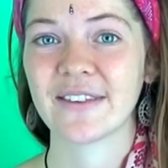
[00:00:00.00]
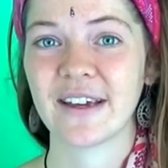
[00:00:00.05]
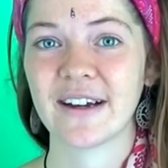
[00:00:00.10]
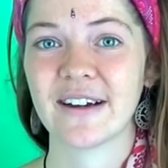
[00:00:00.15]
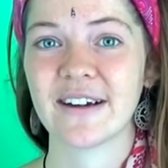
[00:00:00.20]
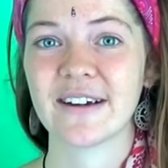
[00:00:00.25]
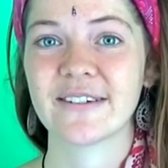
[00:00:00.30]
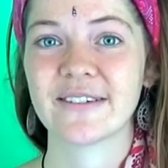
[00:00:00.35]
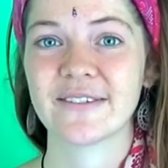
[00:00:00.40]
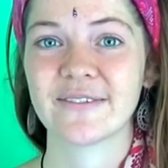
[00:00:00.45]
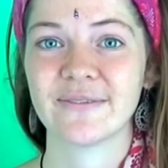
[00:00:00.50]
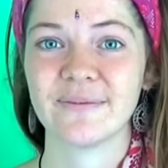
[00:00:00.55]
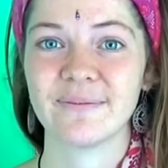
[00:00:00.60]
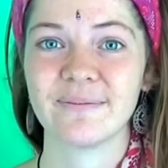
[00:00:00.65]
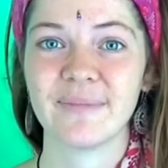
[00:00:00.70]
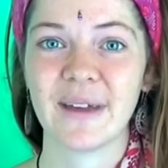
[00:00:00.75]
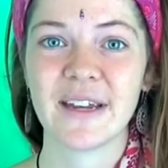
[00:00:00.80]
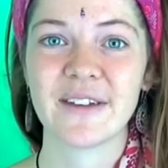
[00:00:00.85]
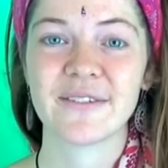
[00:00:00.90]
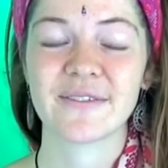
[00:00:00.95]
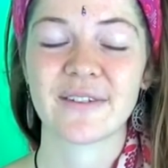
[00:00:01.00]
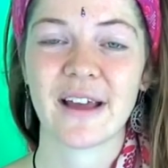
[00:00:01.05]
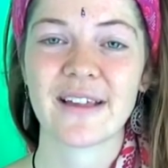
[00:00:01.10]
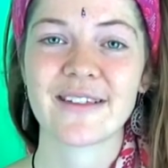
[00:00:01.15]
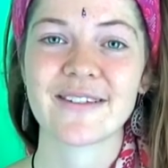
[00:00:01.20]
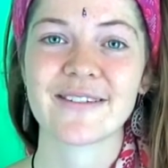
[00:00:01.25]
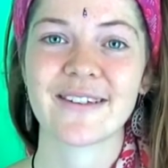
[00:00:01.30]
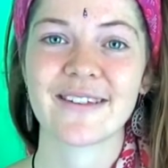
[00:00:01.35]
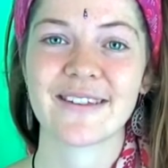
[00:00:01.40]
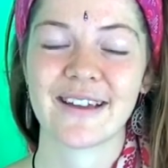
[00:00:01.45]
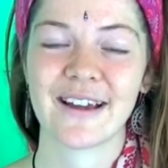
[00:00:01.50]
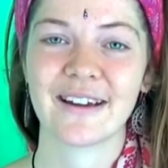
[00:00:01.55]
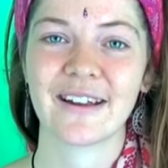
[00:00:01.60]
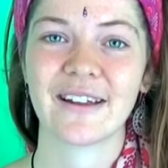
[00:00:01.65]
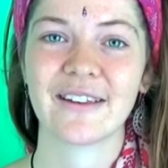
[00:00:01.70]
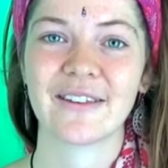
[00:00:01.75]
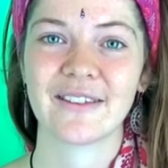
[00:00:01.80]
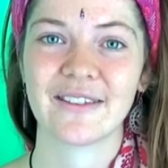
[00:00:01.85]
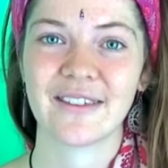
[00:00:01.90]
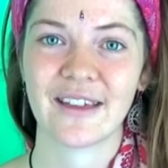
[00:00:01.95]
There are many restaurants
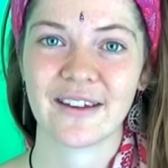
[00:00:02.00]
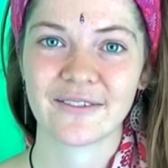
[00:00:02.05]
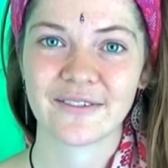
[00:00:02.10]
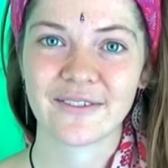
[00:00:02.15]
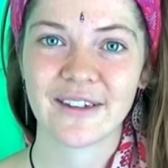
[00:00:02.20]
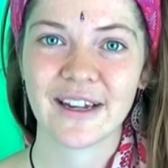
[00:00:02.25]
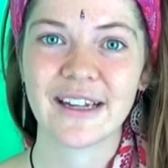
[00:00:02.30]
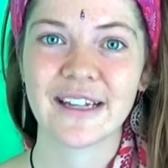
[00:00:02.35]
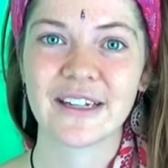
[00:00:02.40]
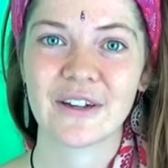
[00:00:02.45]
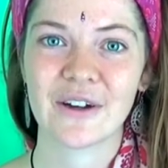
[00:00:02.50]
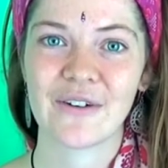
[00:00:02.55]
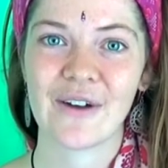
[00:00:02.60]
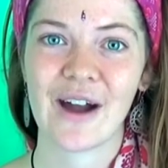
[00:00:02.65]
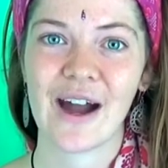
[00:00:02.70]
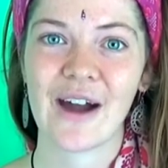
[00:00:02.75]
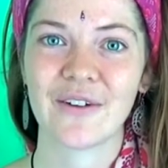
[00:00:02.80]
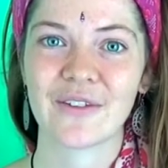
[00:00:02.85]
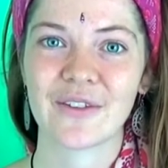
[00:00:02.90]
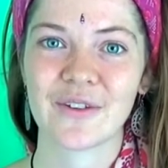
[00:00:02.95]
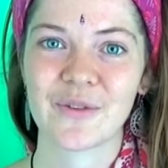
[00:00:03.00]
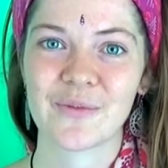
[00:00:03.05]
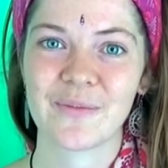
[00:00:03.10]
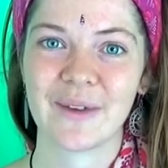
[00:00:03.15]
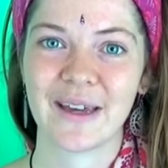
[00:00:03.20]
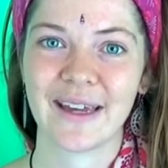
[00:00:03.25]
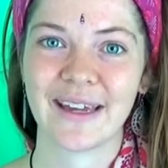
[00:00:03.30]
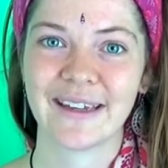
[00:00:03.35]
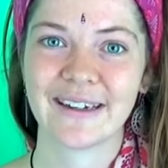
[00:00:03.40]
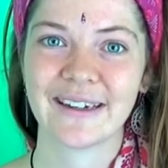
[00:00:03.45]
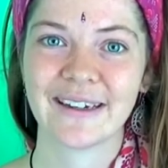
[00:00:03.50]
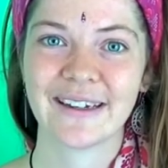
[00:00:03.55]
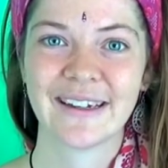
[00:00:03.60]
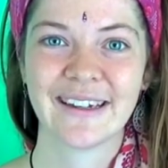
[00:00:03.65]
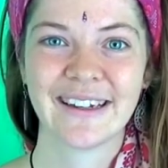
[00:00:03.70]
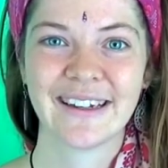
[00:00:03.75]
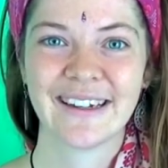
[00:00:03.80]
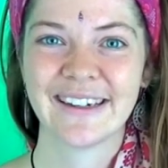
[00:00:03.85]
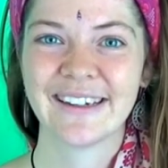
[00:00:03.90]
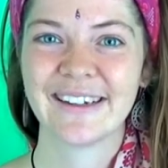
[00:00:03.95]
there that really know how to make,
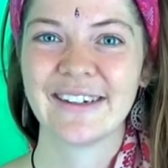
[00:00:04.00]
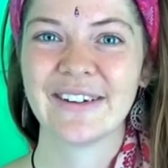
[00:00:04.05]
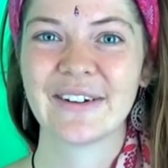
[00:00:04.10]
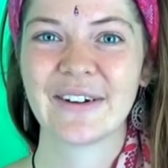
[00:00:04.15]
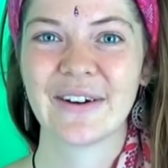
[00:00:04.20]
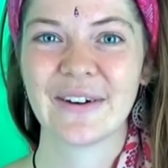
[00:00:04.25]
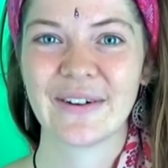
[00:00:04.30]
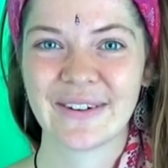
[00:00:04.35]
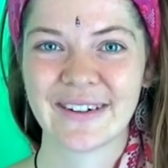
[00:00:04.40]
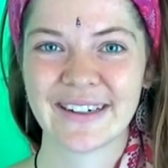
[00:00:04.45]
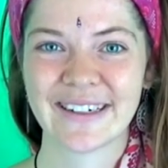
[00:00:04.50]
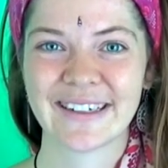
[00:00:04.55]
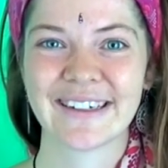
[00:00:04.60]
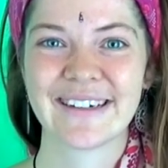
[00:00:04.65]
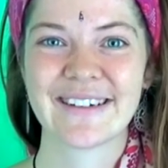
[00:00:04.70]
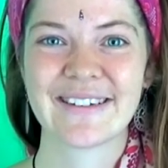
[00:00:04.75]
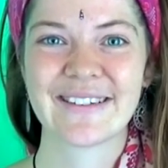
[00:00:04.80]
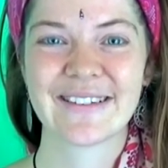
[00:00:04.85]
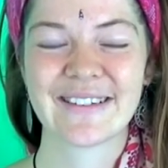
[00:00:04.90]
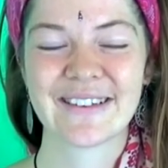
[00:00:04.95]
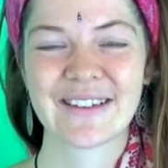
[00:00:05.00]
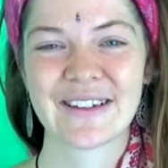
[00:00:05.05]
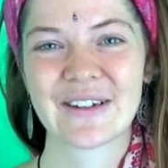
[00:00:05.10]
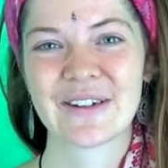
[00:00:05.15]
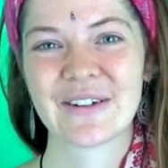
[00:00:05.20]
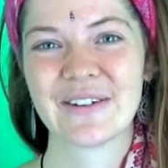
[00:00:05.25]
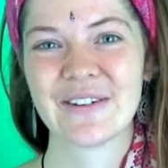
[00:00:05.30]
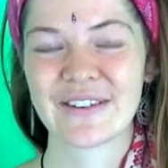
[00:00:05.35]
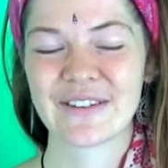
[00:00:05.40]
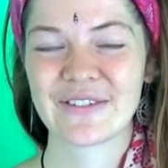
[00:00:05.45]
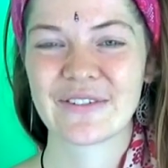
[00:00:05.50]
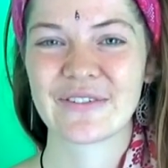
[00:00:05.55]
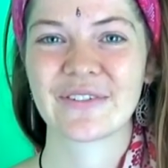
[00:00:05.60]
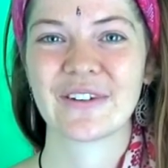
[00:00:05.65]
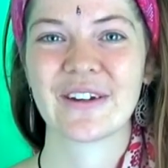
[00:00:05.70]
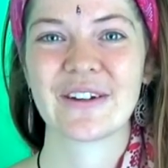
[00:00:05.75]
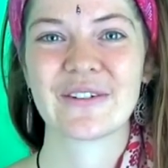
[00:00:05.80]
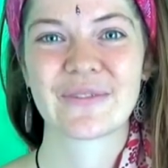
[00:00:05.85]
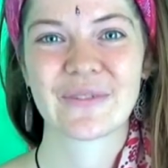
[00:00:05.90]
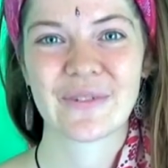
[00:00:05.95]
you know,
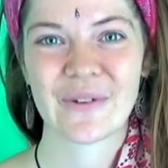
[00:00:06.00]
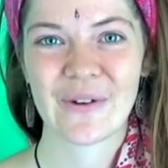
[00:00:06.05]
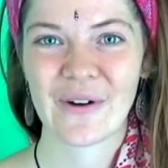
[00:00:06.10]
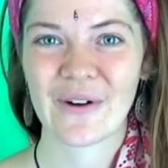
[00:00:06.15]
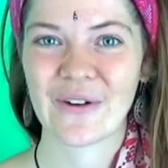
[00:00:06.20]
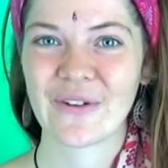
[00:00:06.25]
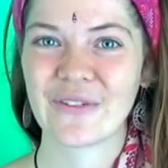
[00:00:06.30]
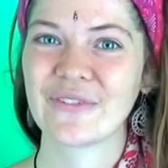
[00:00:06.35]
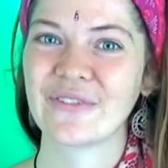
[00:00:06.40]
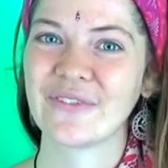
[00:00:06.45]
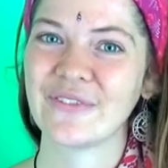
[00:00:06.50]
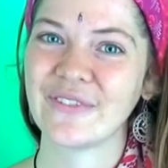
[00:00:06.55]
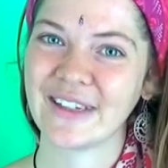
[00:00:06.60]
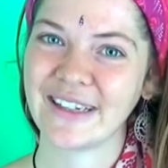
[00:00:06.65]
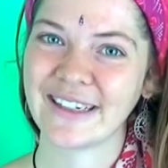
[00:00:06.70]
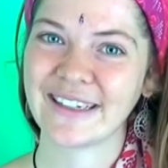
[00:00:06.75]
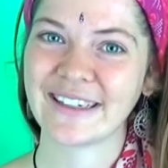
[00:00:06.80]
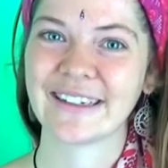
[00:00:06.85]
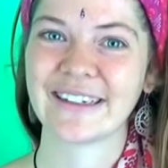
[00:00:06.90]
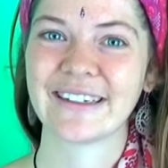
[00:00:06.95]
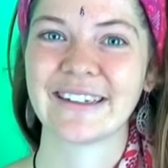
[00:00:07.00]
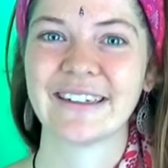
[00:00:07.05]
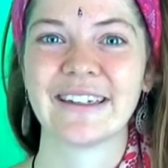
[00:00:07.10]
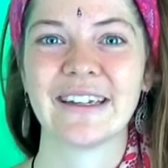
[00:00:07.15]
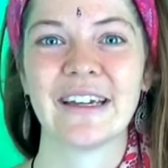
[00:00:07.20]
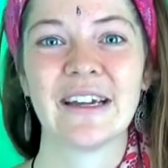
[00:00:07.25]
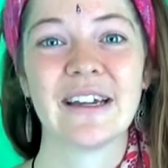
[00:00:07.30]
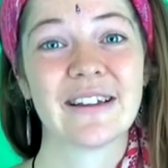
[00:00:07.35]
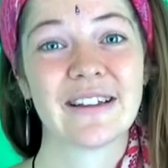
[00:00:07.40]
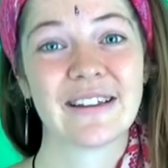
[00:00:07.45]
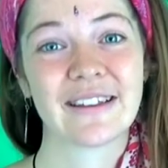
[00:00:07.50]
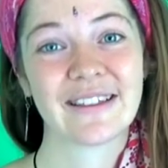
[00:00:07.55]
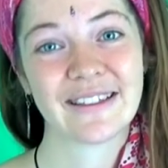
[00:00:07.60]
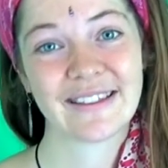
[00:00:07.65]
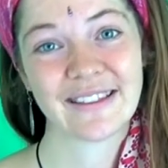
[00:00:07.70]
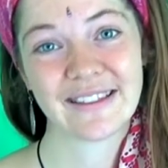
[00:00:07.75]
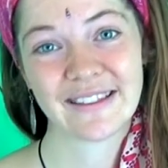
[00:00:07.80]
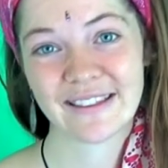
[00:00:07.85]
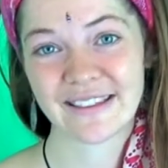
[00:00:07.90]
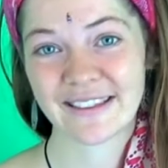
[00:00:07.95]
gluten-free, raw, vegan,
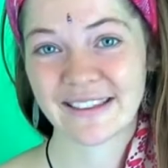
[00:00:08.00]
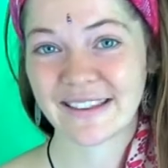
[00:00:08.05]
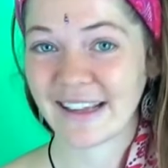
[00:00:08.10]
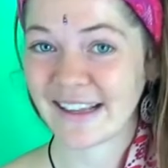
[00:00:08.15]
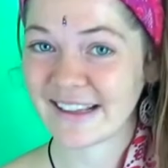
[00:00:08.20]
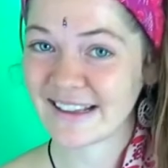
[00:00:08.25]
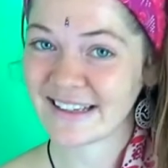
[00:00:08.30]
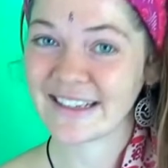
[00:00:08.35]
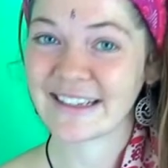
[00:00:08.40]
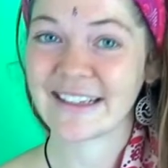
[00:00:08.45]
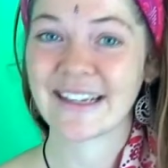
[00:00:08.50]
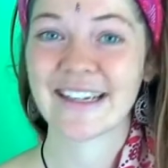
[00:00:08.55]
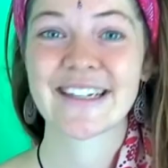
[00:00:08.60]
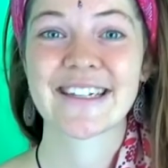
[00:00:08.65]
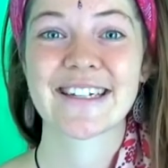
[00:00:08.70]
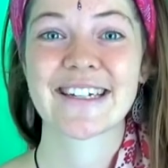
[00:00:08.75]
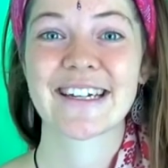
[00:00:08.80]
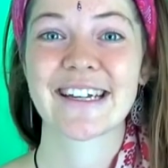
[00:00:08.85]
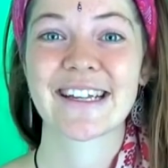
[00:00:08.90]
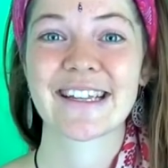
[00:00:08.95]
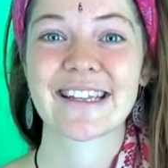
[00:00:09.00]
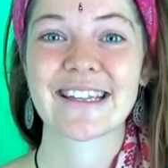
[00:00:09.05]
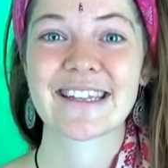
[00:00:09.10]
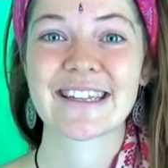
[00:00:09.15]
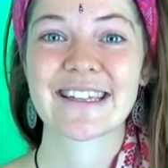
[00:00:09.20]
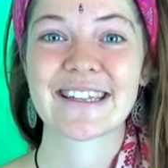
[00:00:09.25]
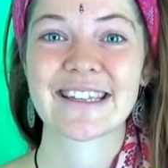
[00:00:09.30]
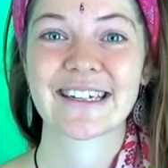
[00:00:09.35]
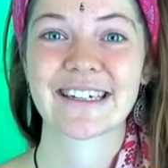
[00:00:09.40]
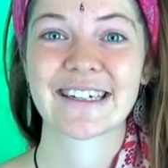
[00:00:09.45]
tasty dishes.